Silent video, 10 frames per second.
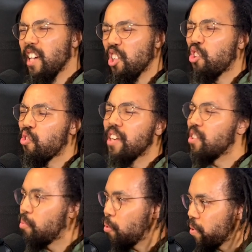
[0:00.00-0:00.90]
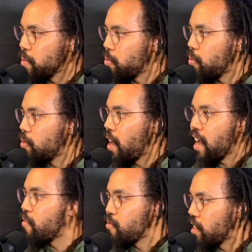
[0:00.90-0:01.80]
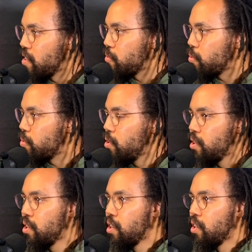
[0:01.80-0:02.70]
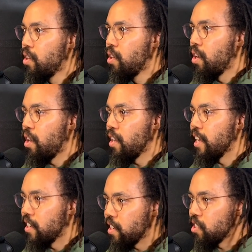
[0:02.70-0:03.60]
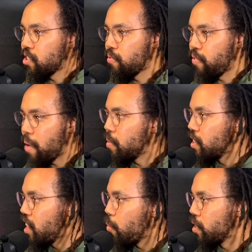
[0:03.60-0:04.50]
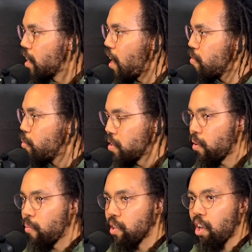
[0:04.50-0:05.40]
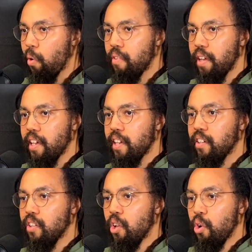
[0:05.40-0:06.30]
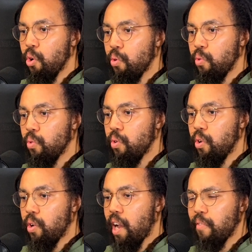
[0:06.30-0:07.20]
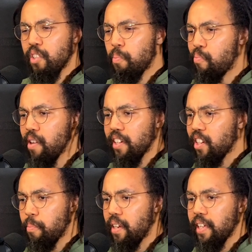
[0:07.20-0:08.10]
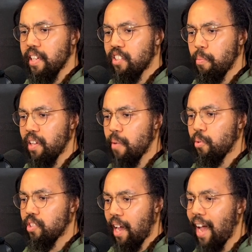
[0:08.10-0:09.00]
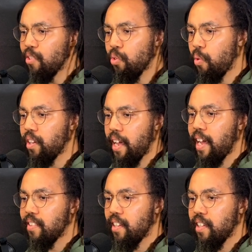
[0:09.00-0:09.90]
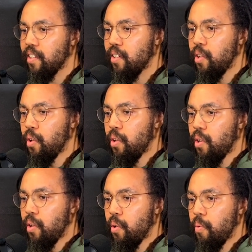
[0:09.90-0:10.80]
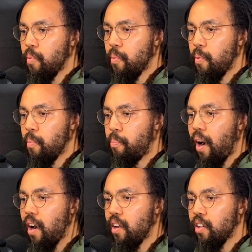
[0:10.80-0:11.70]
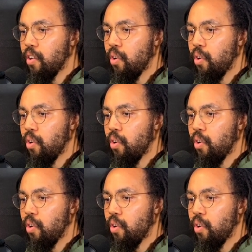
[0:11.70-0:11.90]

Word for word: incredible people at every level in this family that we have and we're cultivating, who have this brilliant ability to be able to handle what they're handling, but